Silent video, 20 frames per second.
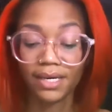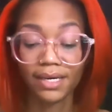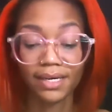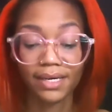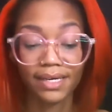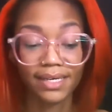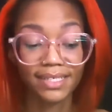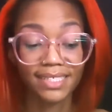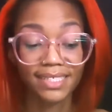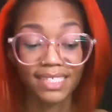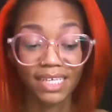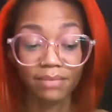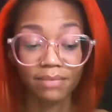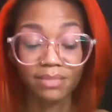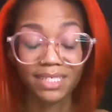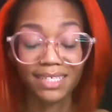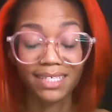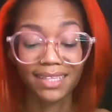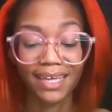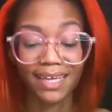
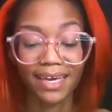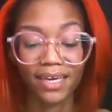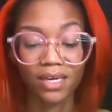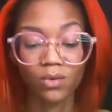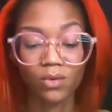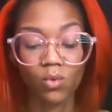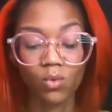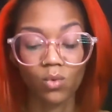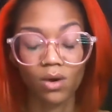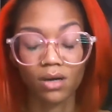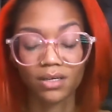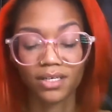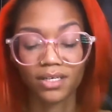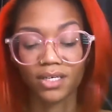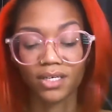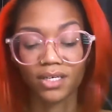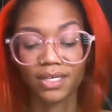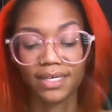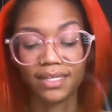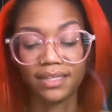Accepting that and
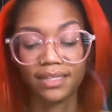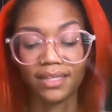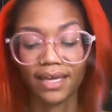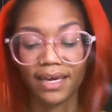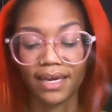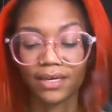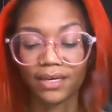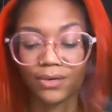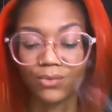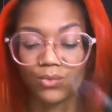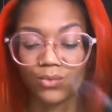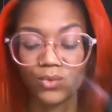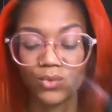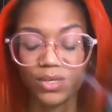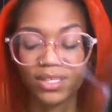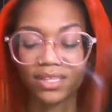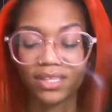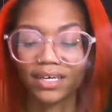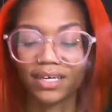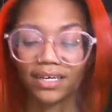walking in that and
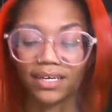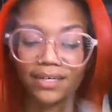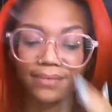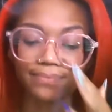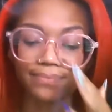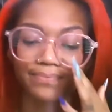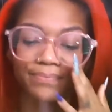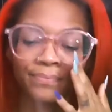with it.